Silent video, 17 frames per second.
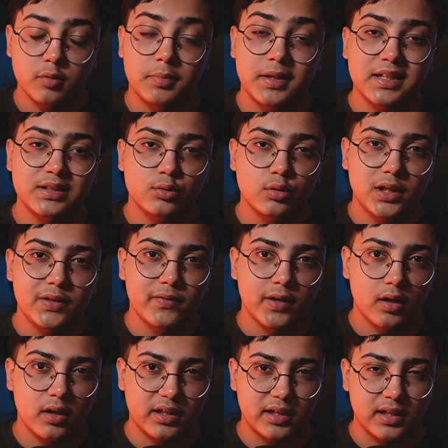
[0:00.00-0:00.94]
Please do leave
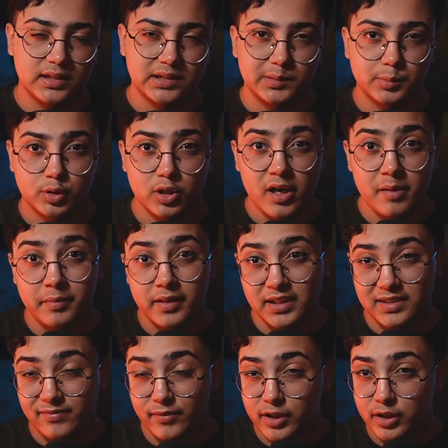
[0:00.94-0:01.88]
a like and subscribe.
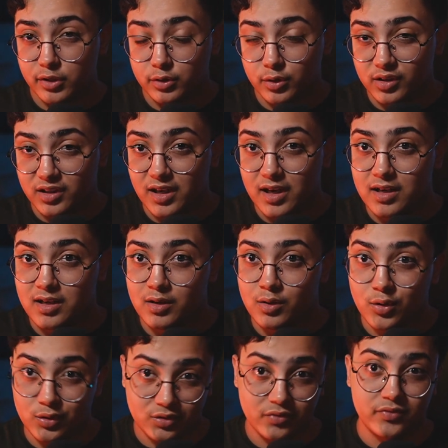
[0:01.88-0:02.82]
This video took a
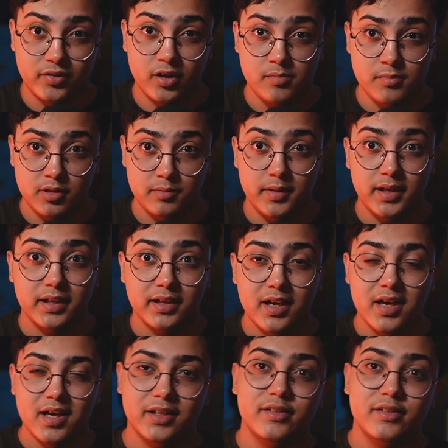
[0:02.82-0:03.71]
lot of time to make.